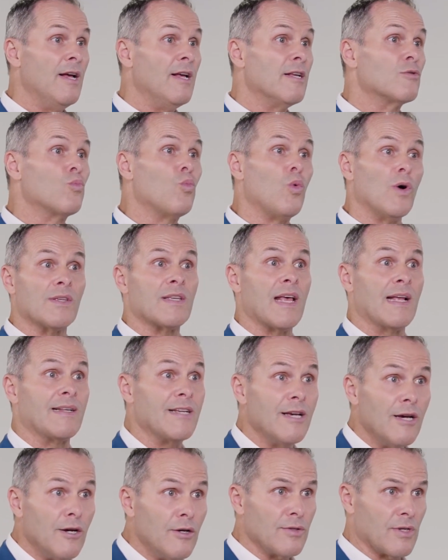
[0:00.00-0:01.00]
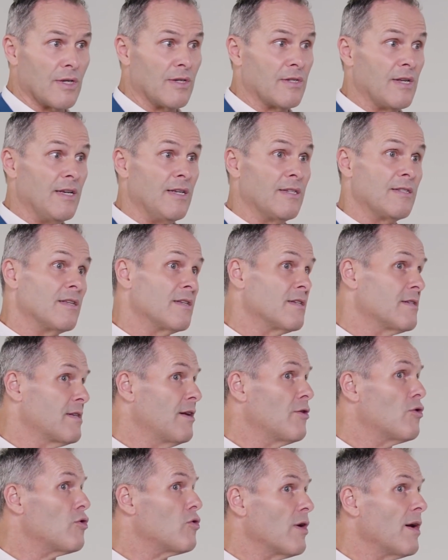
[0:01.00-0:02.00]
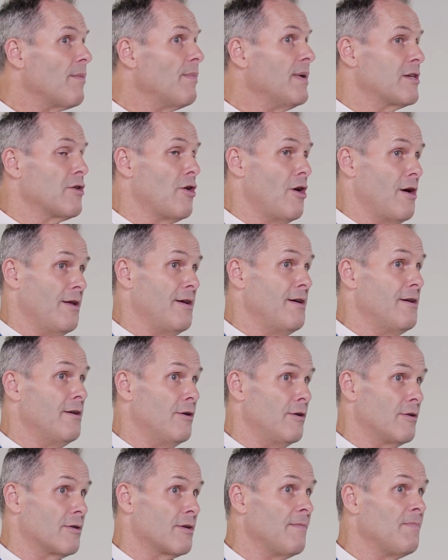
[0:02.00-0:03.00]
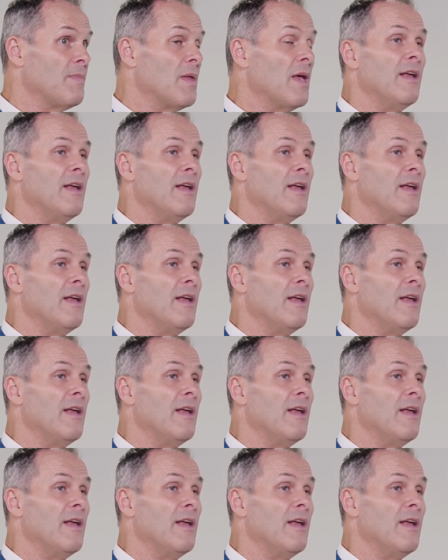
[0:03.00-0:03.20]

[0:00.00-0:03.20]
So what that tells us is this is incredibly tightly held.